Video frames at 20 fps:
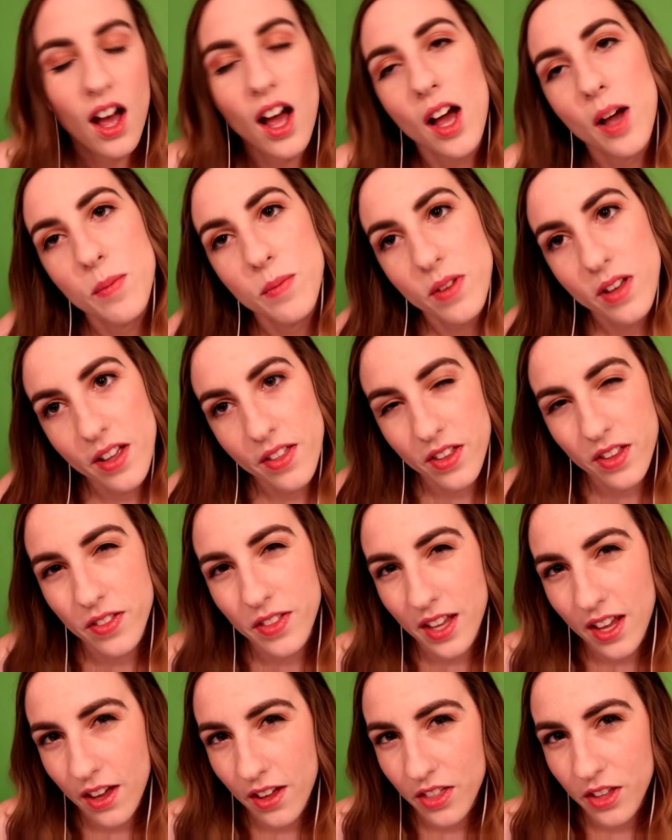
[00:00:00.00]
And then
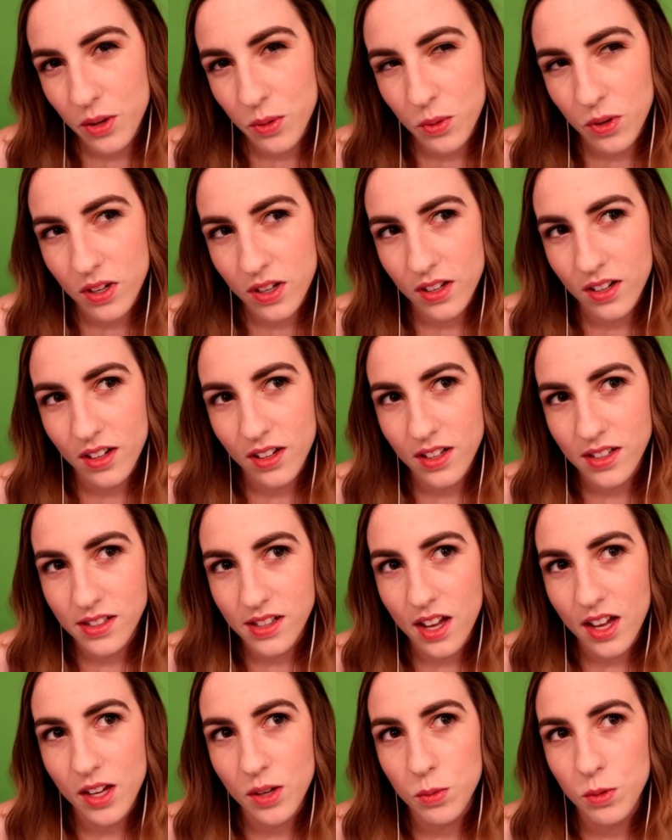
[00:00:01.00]
the other one is
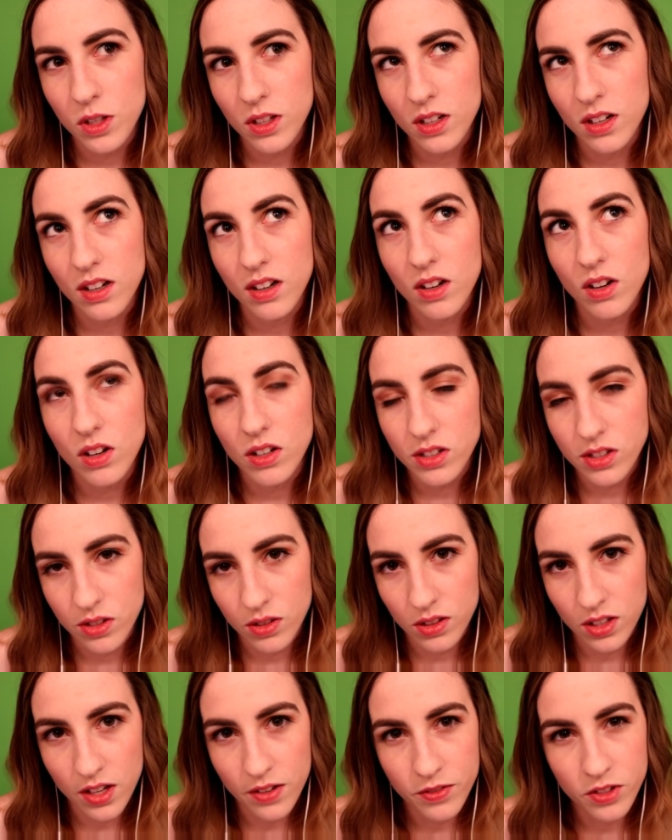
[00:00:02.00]
I would
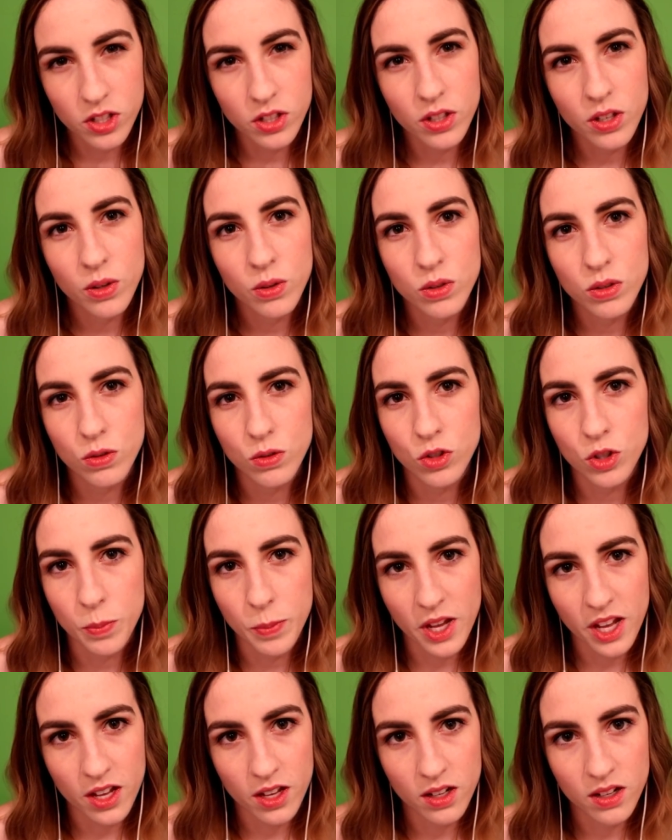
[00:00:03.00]
also love to go to
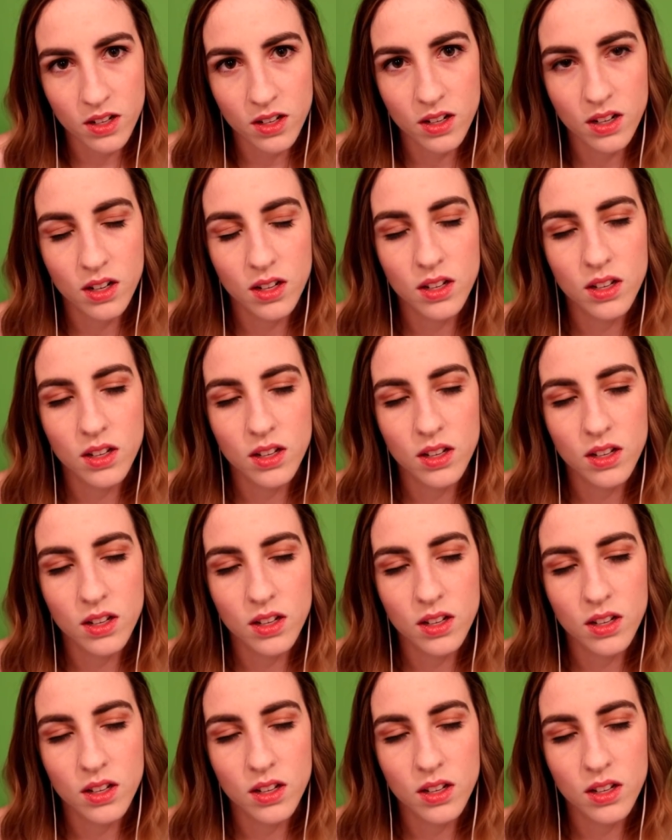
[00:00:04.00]
Japan,